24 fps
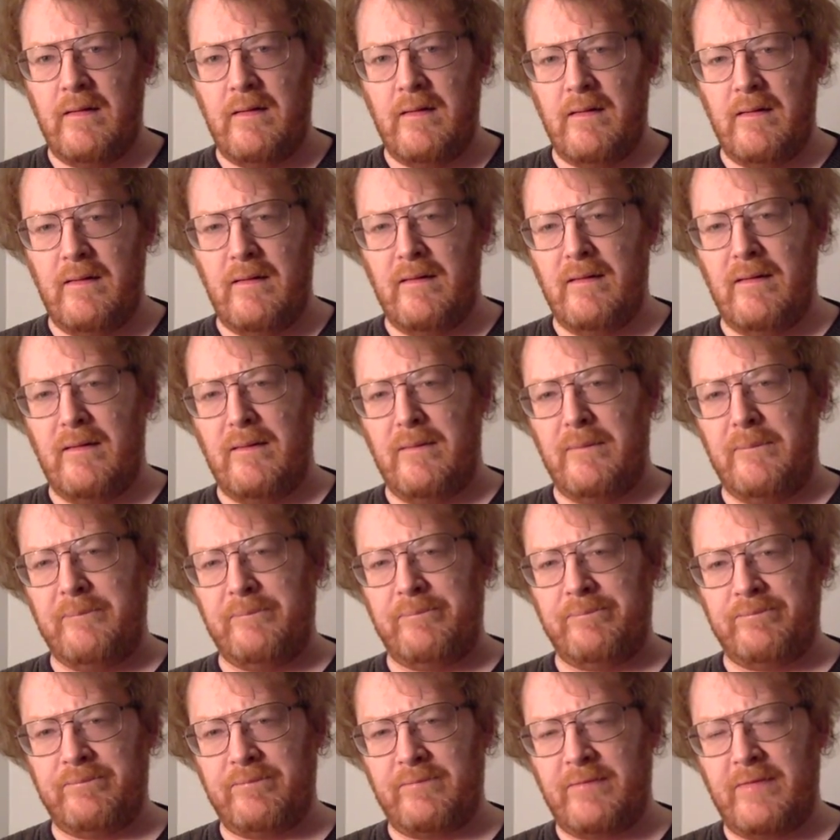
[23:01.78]

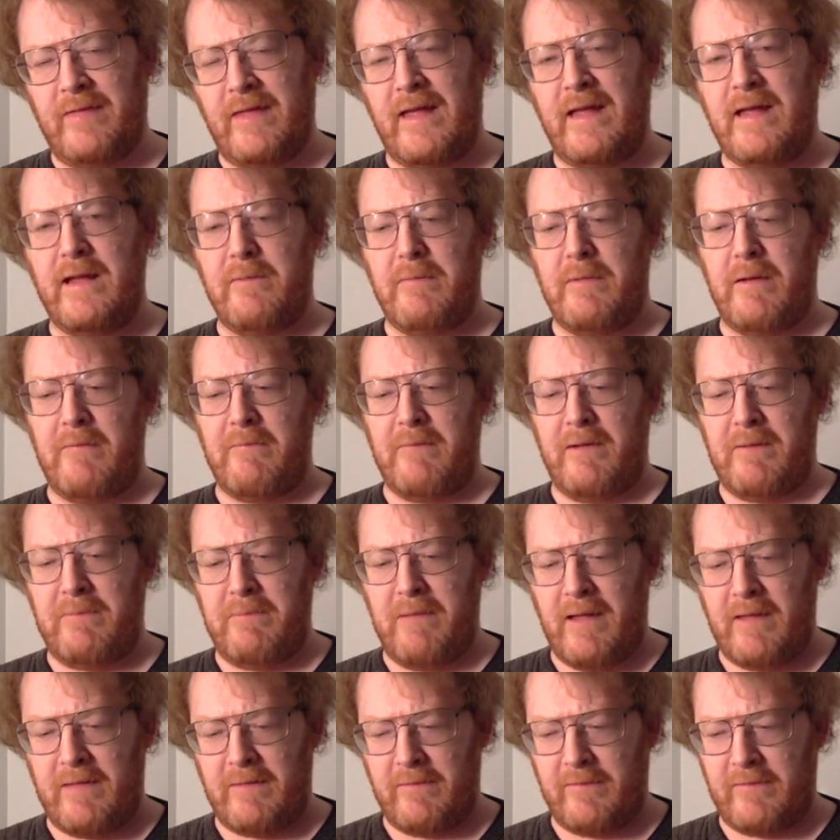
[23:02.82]
um, thinking about
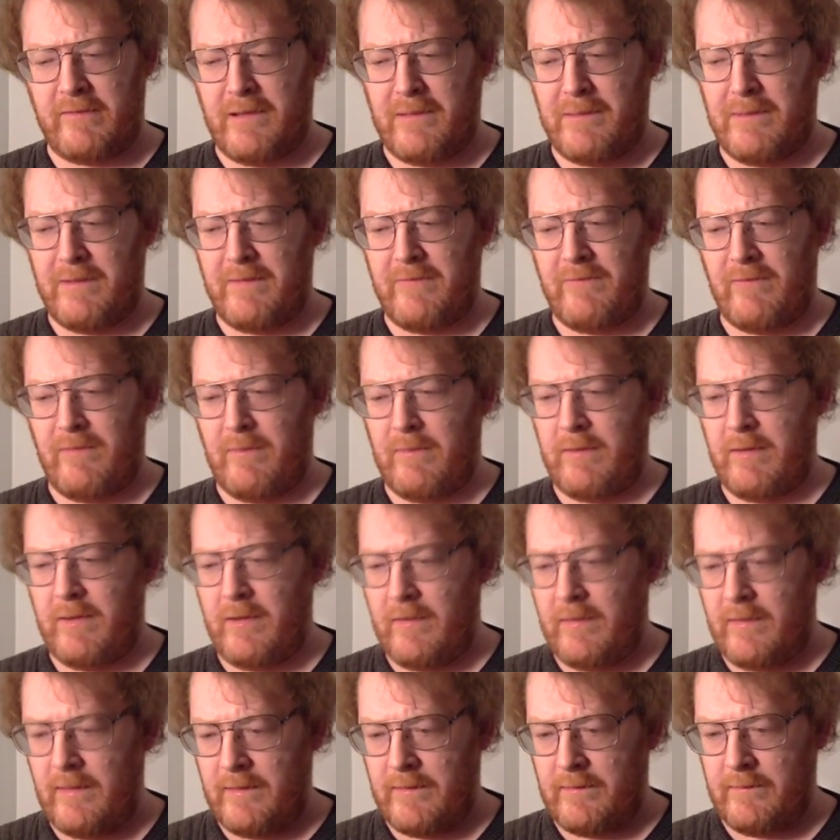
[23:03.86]
Macbeth was coming from. You
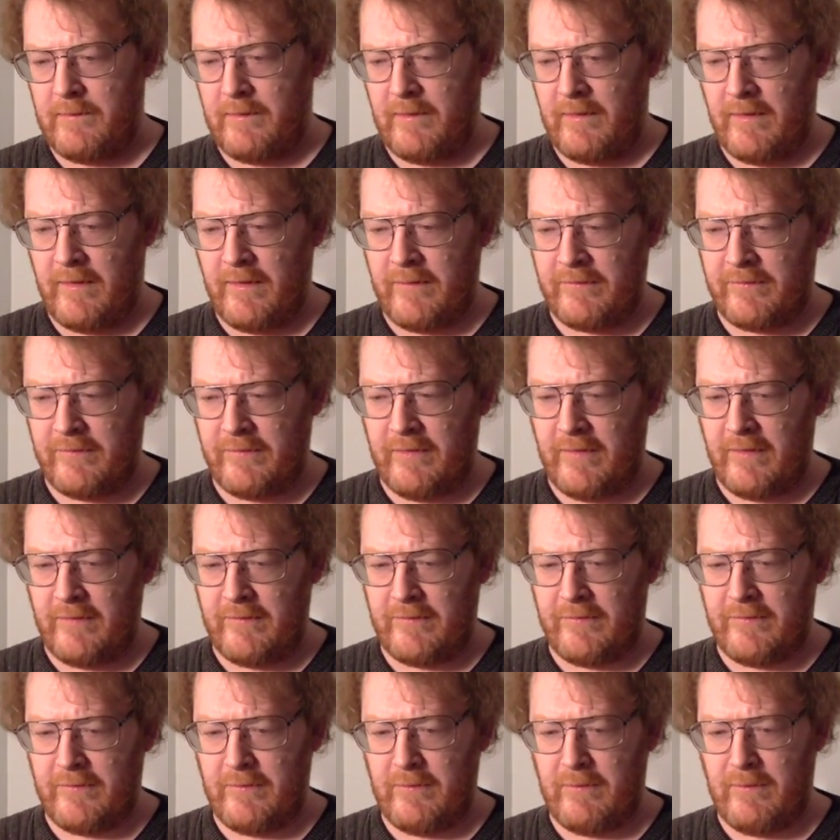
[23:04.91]
know, like as as
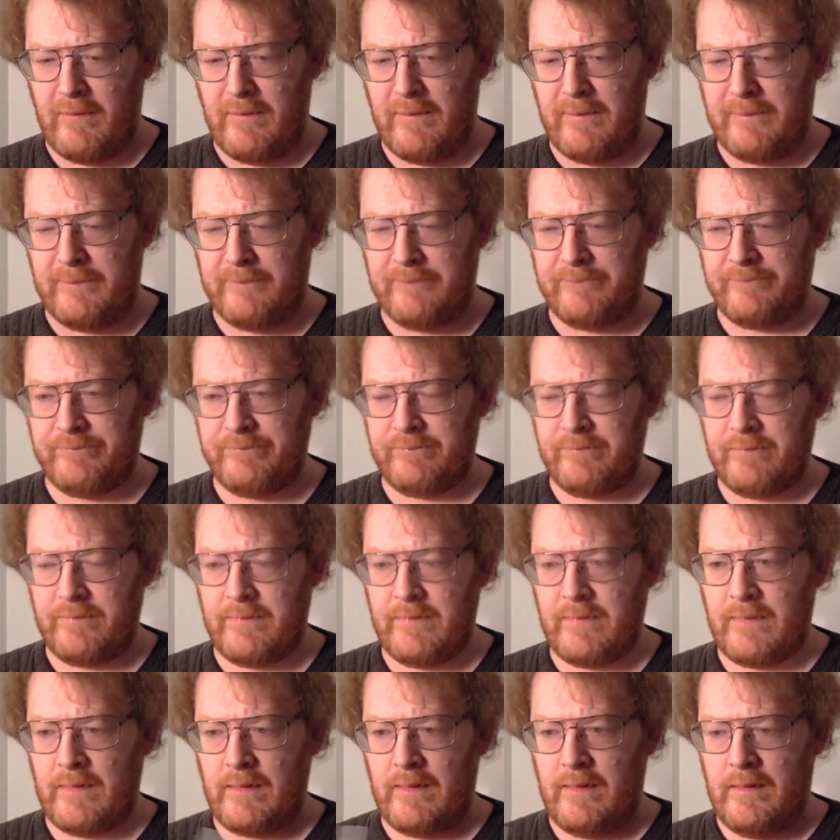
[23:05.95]
to uh,
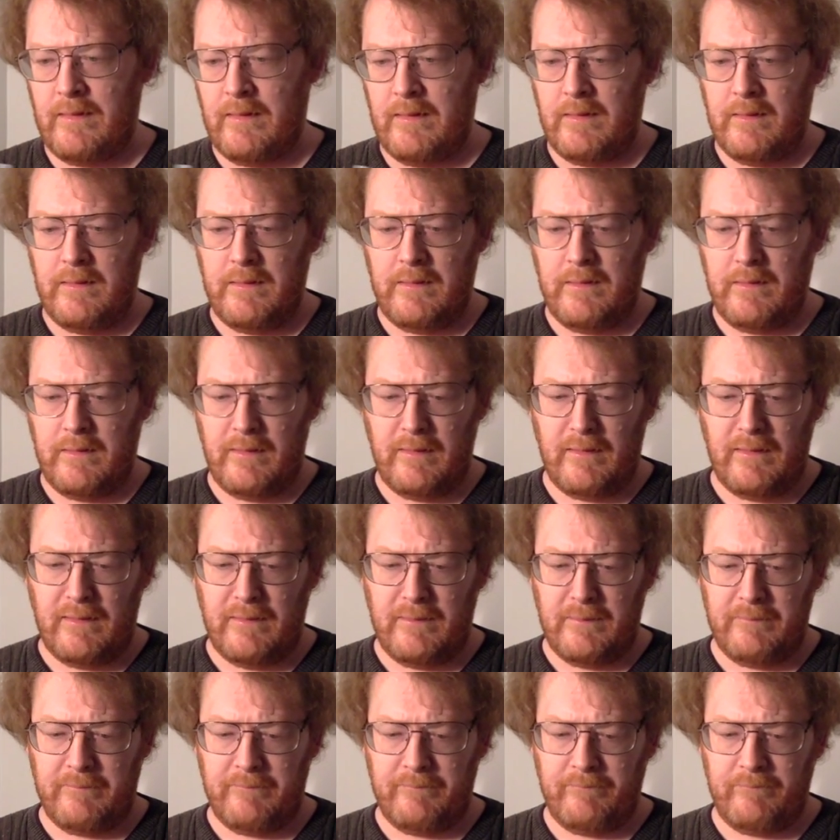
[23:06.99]

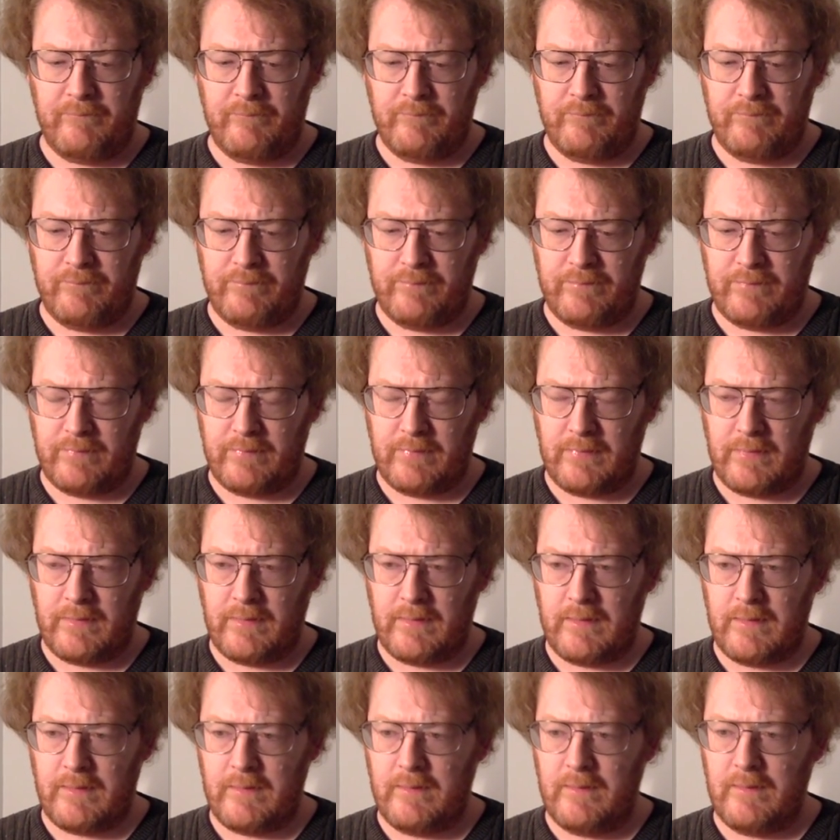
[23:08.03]
um,
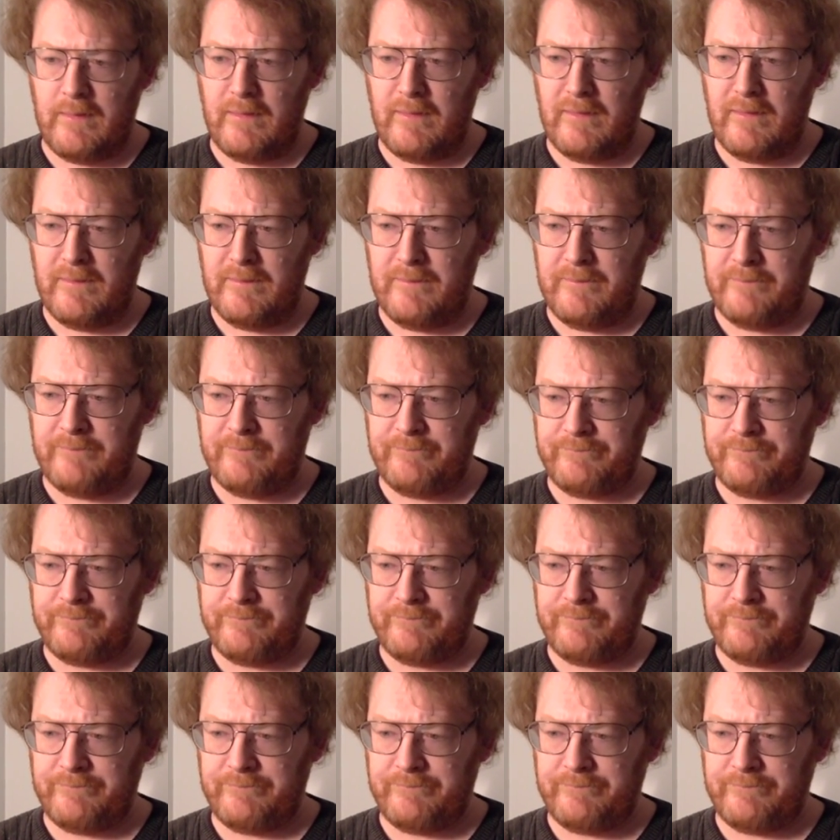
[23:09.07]
um